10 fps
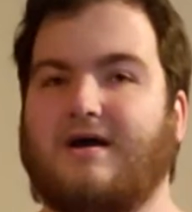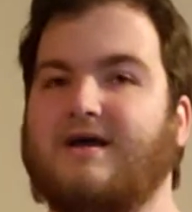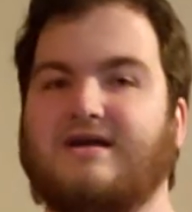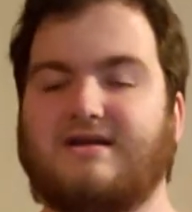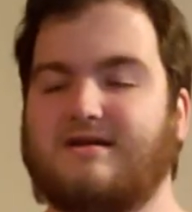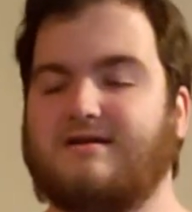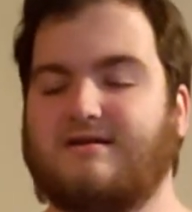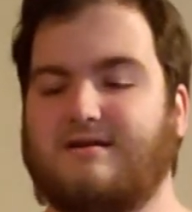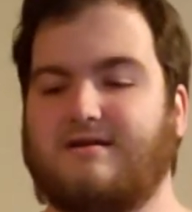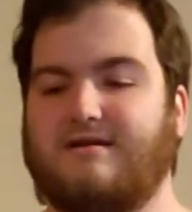It
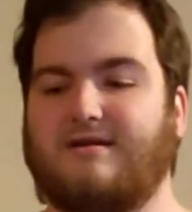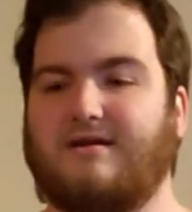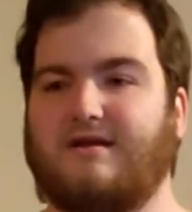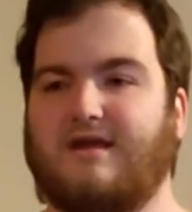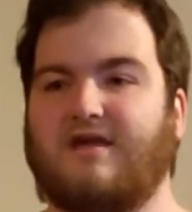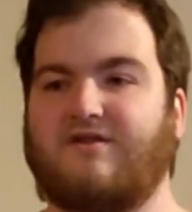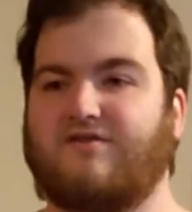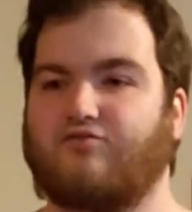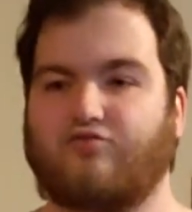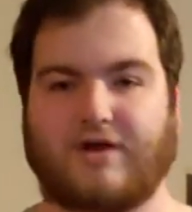
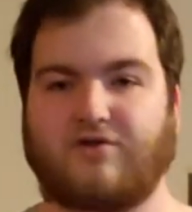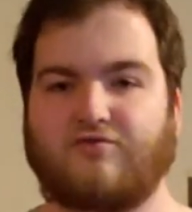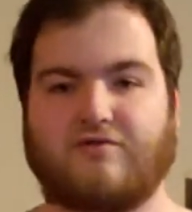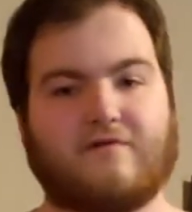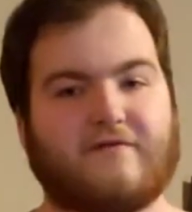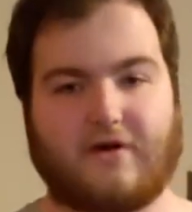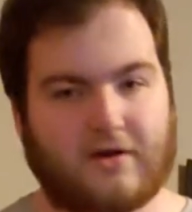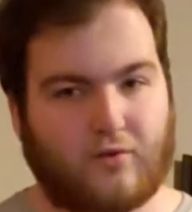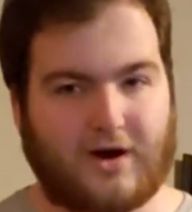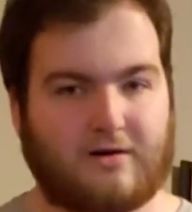is written
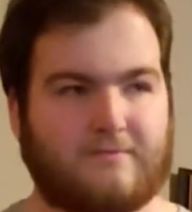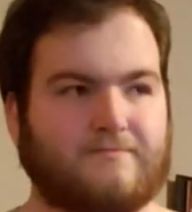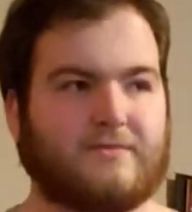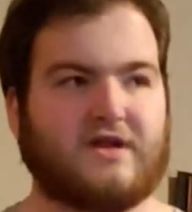very well.